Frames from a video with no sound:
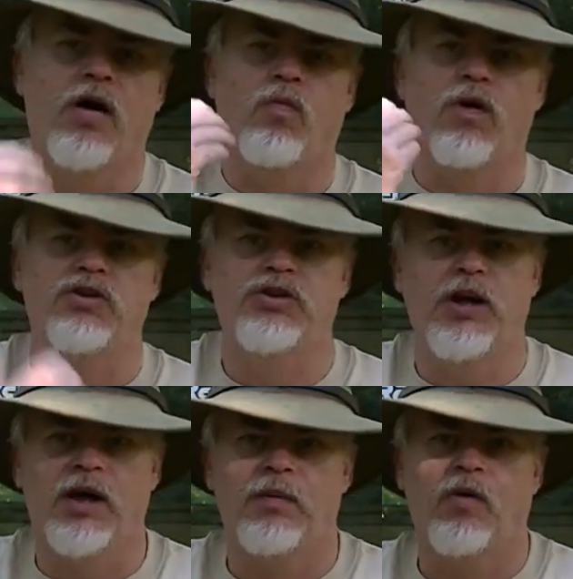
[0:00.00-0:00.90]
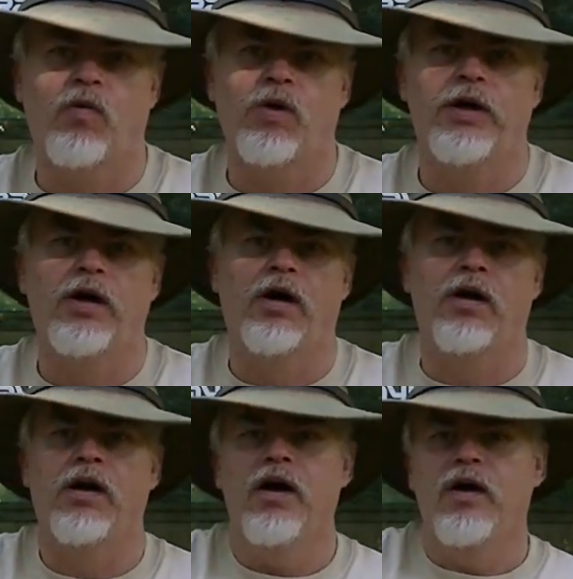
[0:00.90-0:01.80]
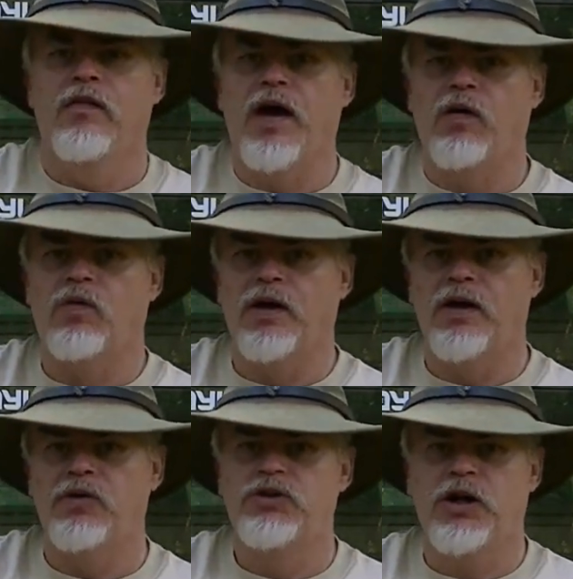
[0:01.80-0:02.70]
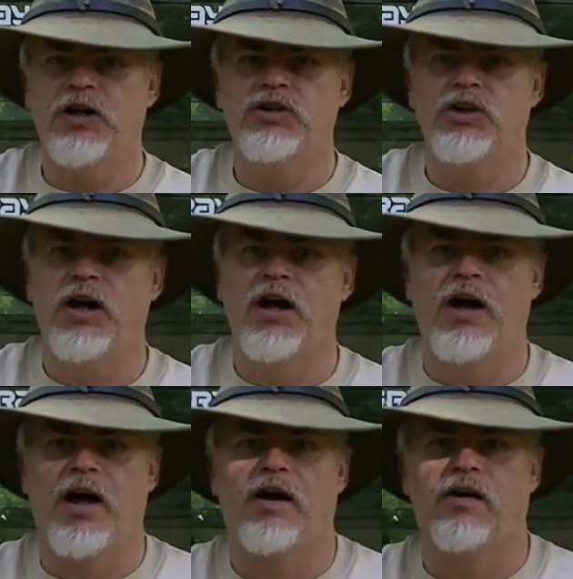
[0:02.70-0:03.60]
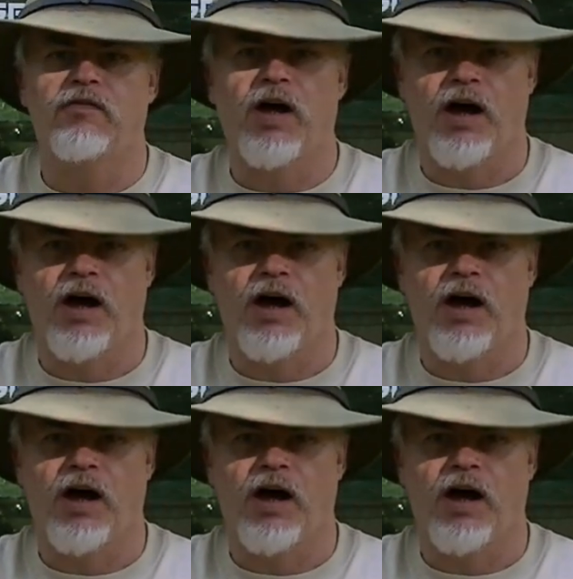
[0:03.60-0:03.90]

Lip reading: on? What skill am I working on? That will interchange in and out of the